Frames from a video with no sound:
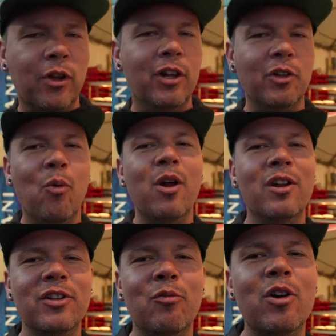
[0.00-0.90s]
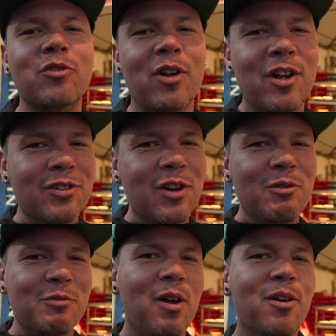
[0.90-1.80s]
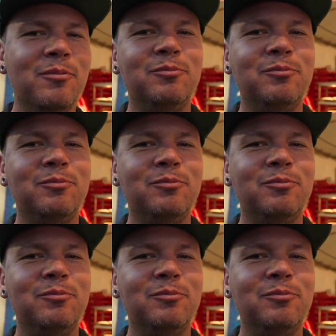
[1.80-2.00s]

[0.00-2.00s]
I mean, the one at the restaurant yesterday was better.